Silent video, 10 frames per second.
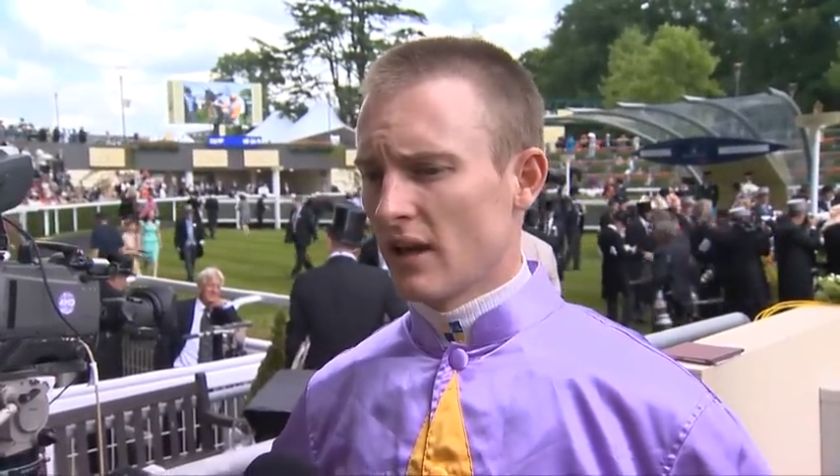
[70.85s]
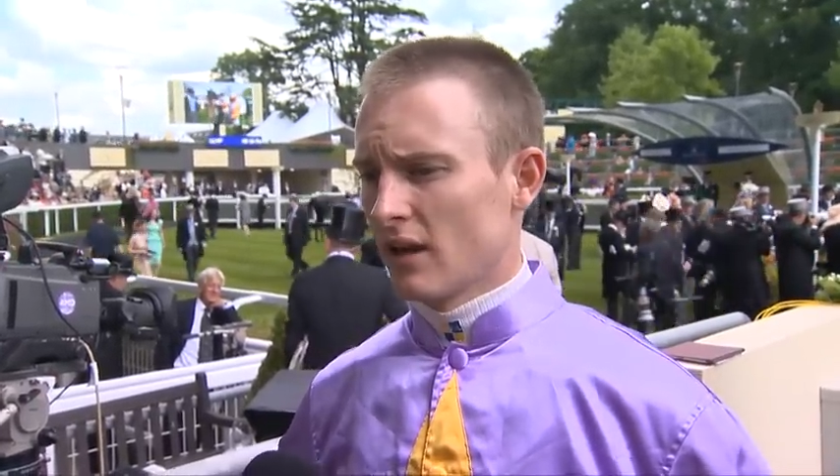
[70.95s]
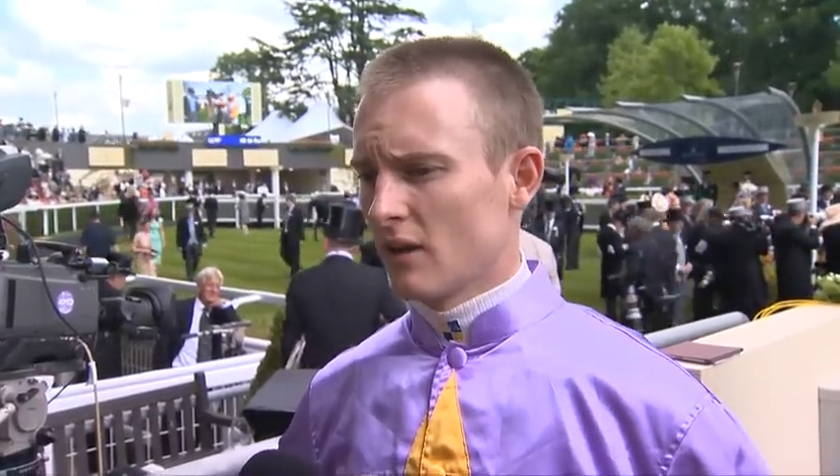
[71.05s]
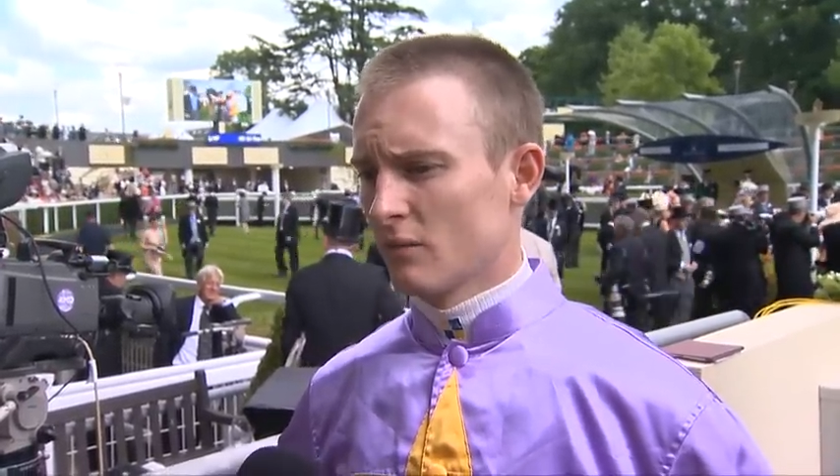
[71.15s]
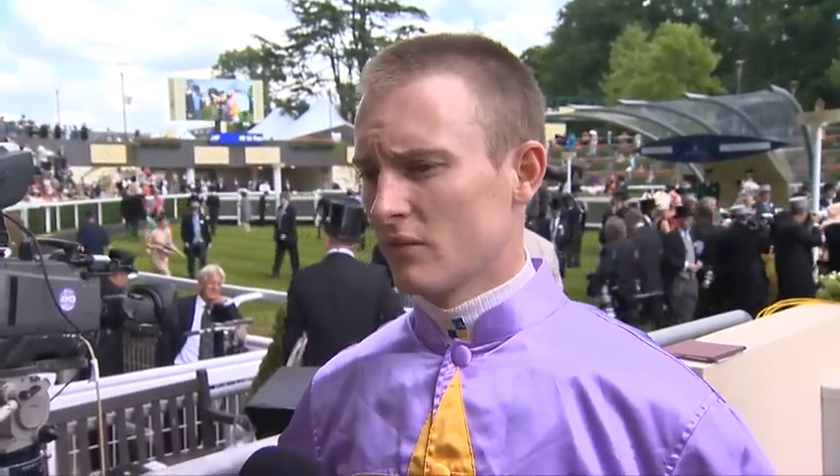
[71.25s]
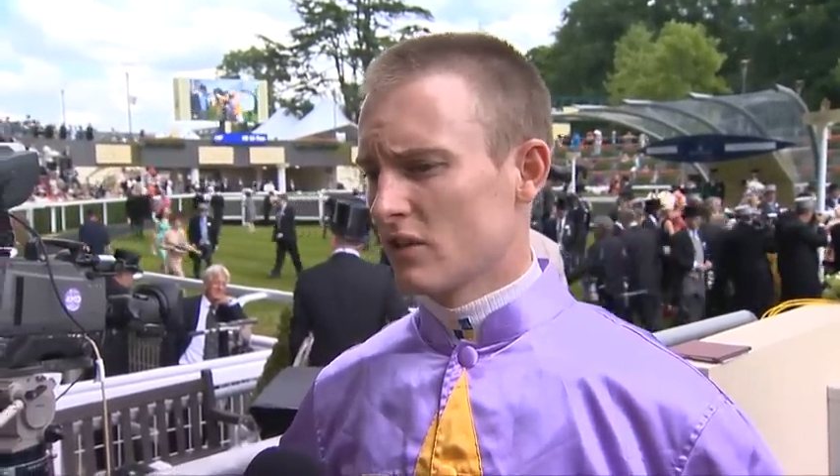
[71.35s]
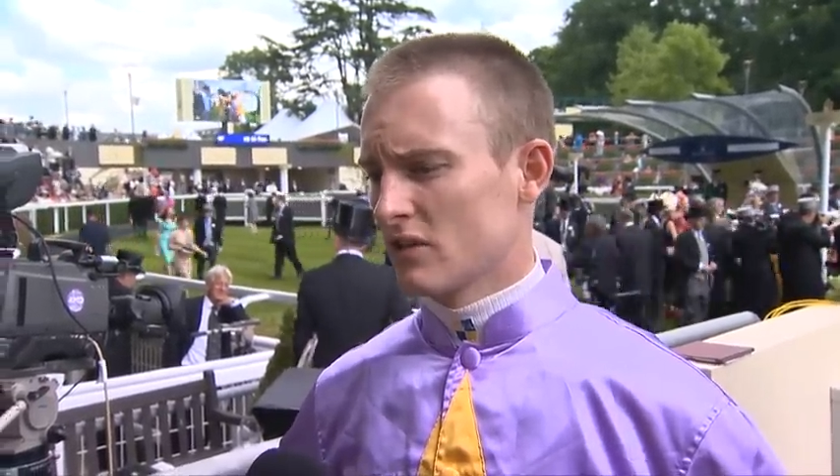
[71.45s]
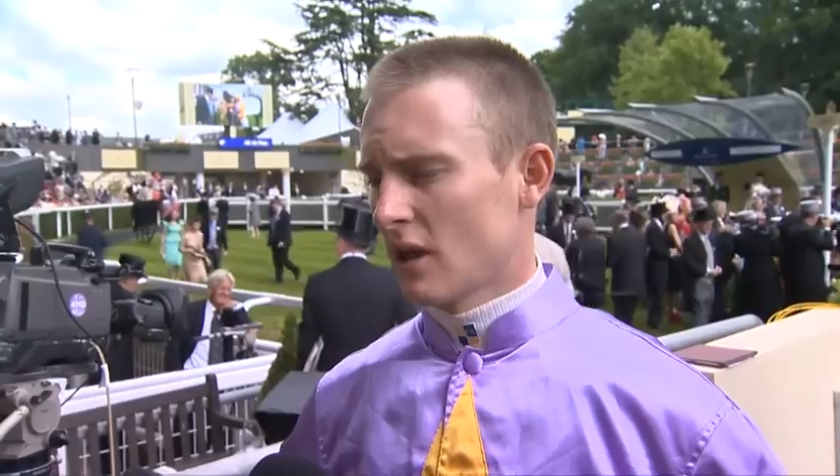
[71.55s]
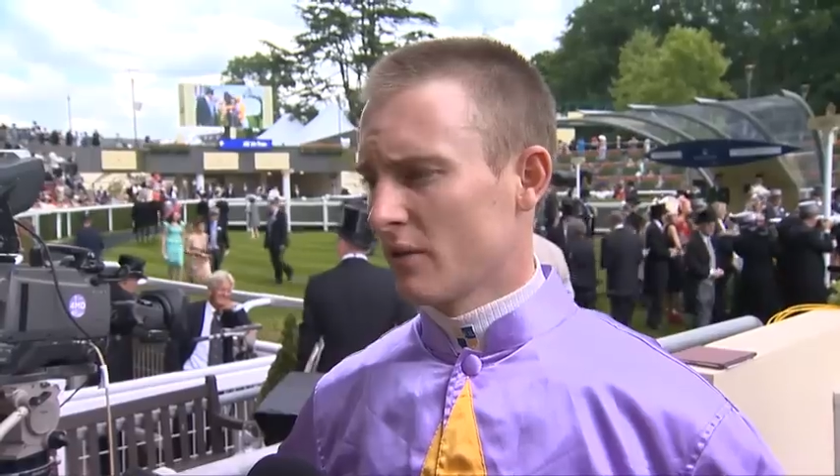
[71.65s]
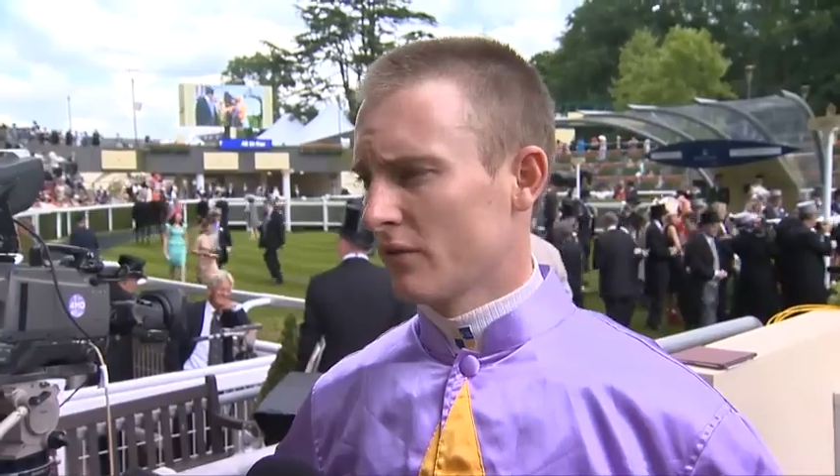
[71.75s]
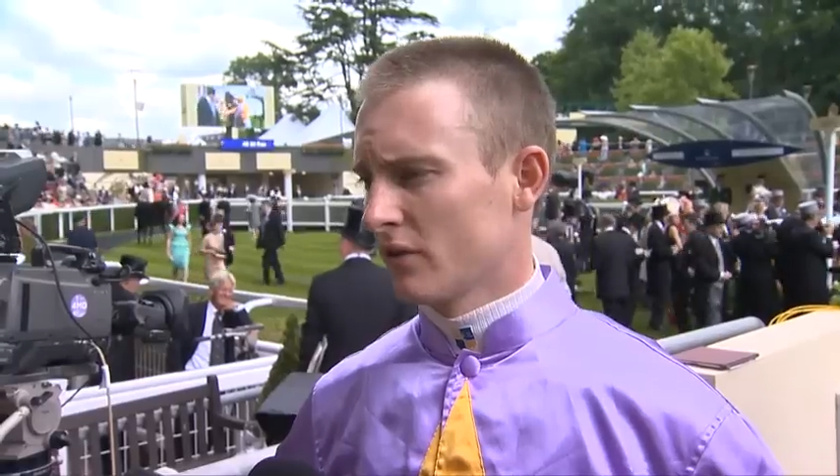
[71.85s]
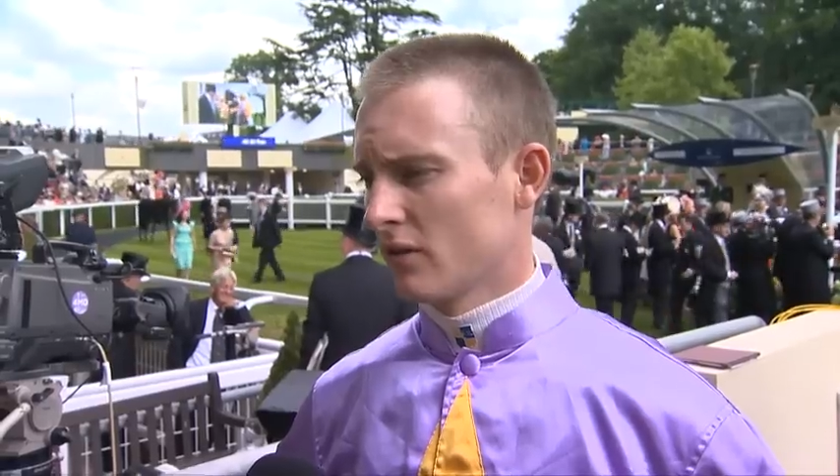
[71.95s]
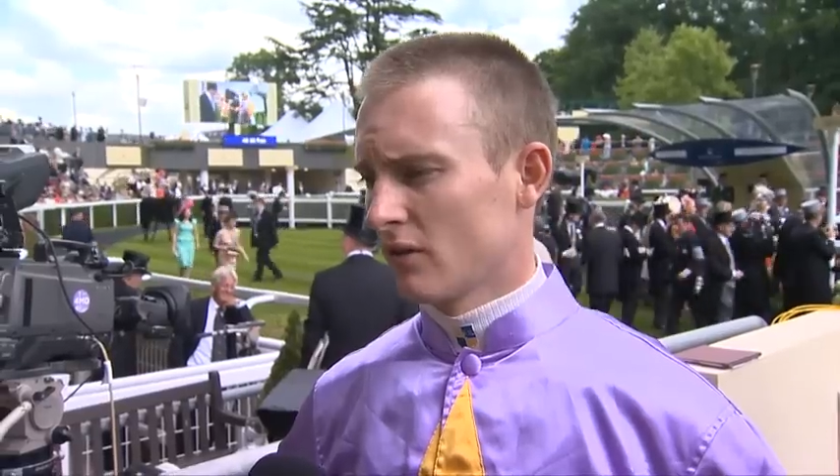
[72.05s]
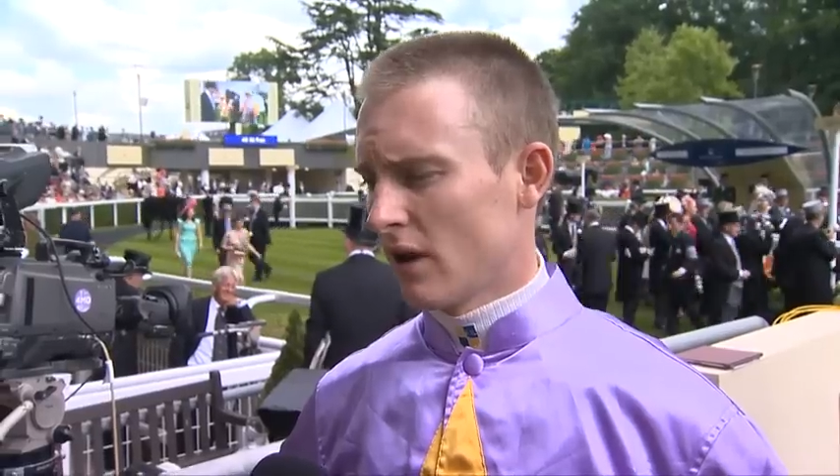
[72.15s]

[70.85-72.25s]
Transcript: and I'm just happy for